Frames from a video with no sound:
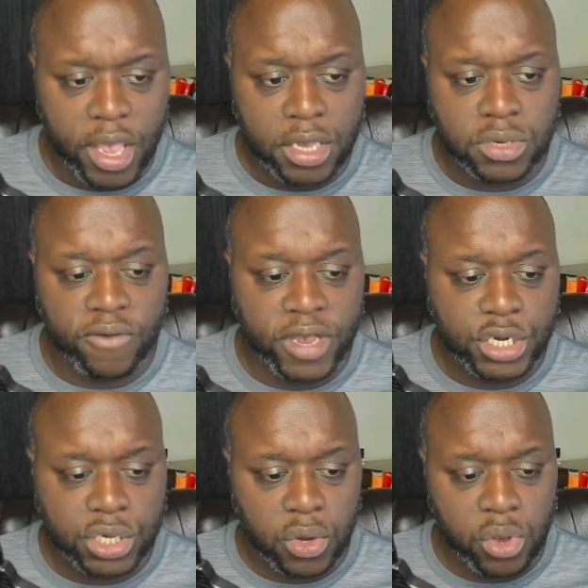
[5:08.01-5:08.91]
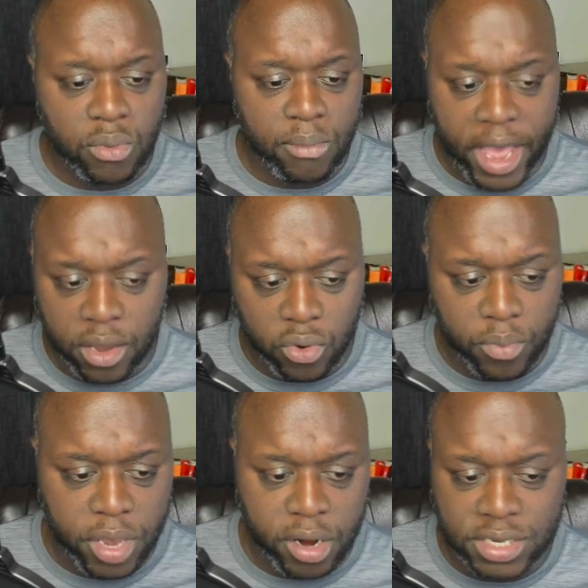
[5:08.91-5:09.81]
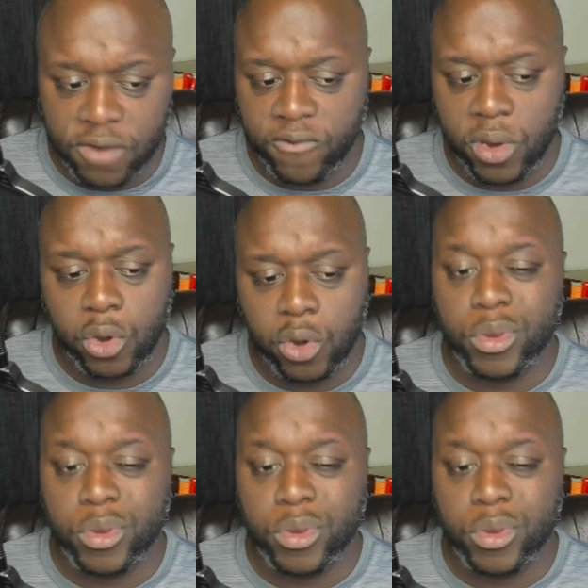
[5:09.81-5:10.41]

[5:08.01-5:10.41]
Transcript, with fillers: So if I show you my group here, it's a free group.